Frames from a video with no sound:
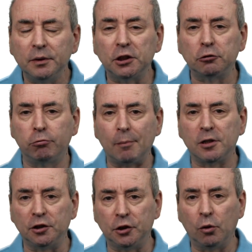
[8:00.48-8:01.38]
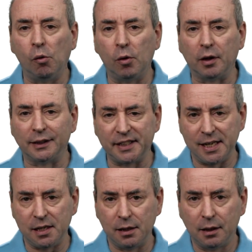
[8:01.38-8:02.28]
disruption to your
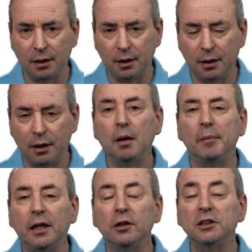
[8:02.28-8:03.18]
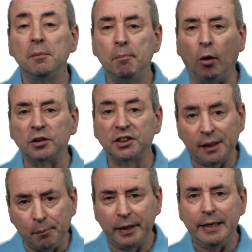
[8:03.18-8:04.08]
organization because the bots
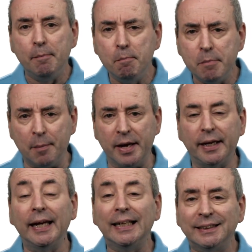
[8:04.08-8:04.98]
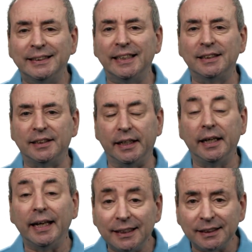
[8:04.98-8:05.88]
simply mimic
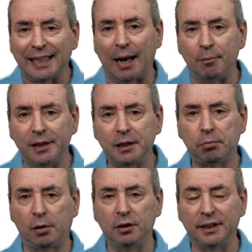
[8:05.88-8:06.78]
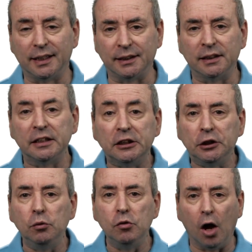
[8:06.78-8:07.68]
existing established processes
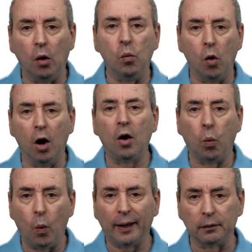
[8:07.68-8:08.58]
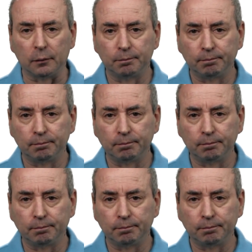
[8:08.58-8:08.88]
that you know work well.